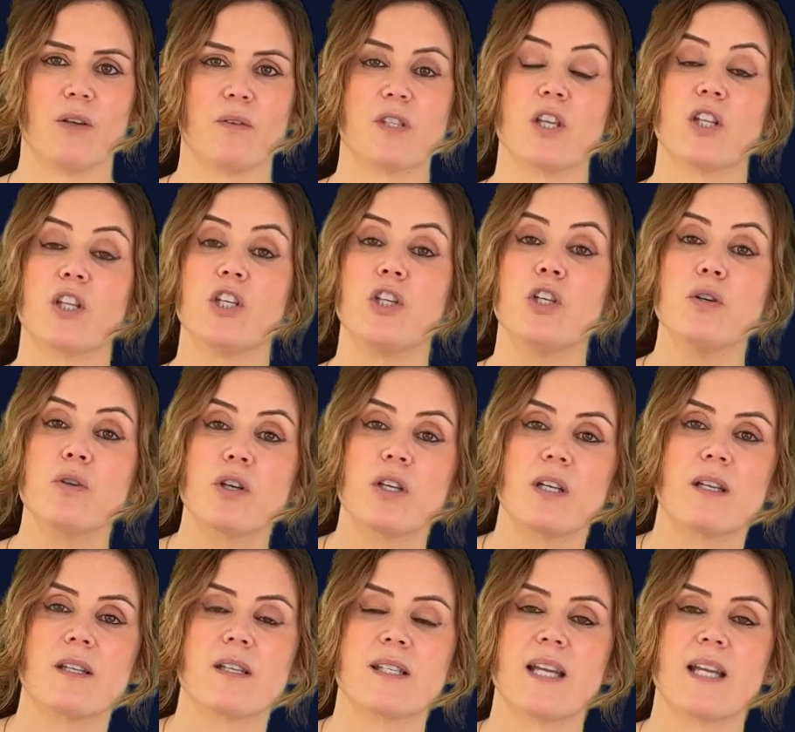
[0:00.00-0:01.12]
so that you can
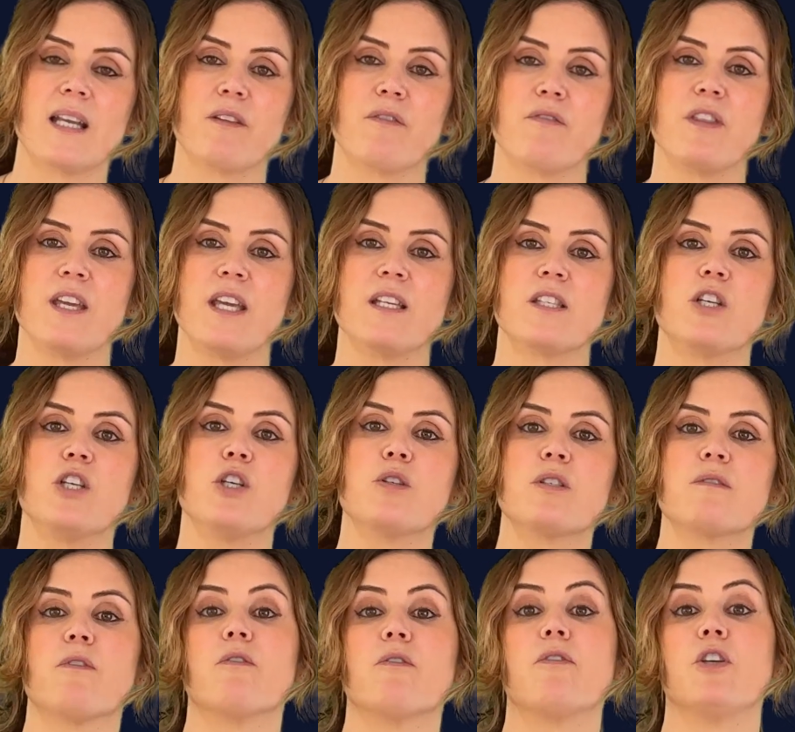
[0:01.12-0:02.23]
understand if these are
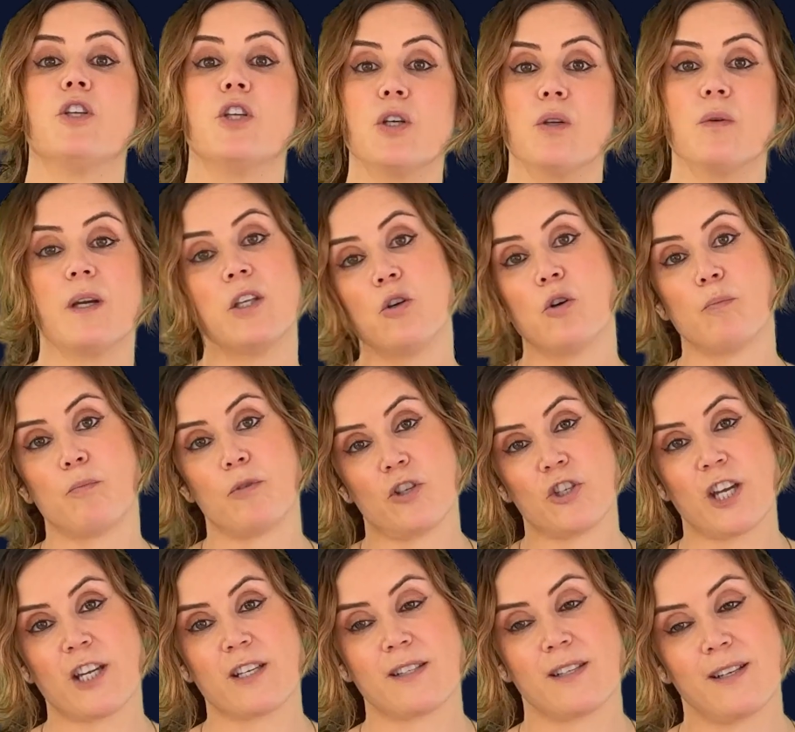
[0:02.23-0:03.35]
useful for you in your
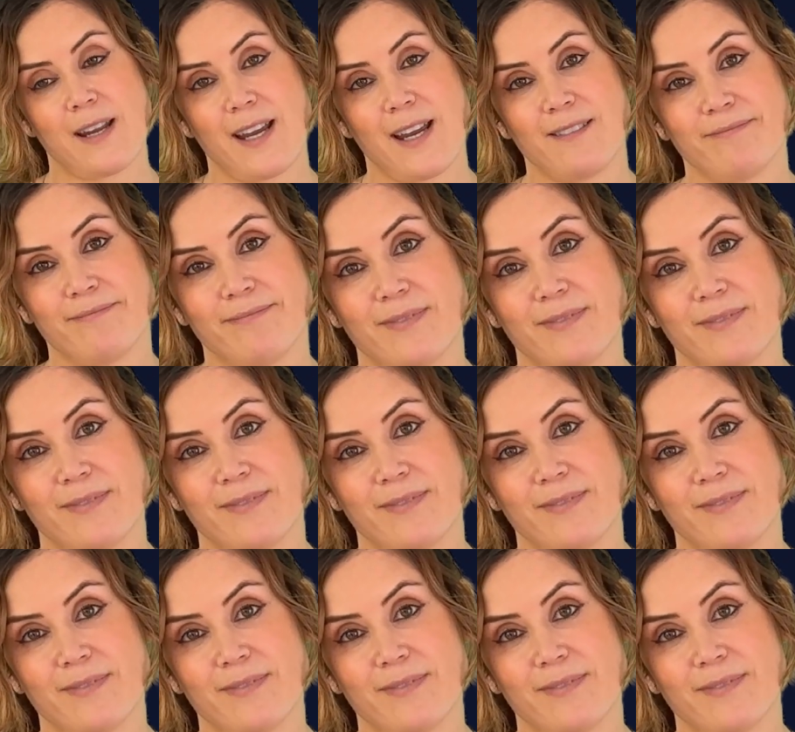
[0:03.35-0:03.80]
projects today.